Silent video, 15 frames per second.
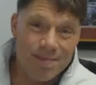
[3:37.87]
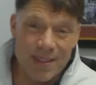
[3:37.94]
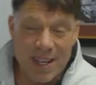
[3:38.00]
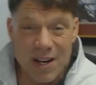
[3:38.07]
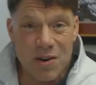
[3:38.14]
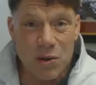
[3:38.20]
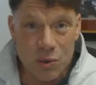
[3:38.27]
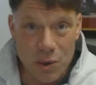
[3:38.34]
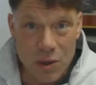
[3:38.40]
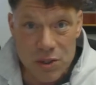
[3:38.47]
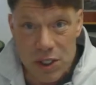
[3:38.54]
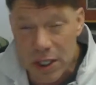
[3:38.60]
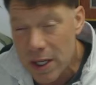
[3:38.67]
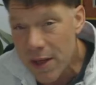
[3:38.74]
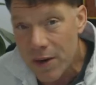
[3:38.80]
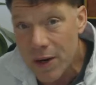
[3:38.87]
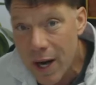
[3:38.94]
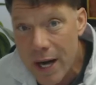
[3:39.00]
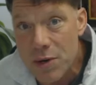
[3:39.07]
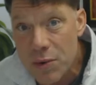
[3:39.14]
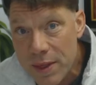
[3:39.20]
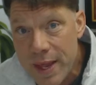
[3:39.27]
grossing another
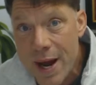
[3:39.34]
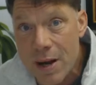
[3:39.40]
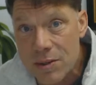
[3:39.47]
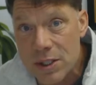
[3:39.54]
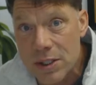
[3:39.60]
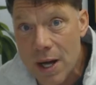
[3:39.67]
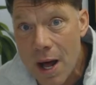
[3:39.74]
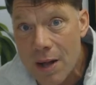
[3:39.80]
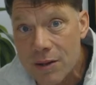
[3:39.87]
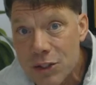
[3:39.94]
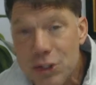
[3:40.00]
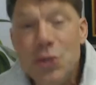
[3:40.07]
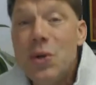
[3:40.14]
$100,000.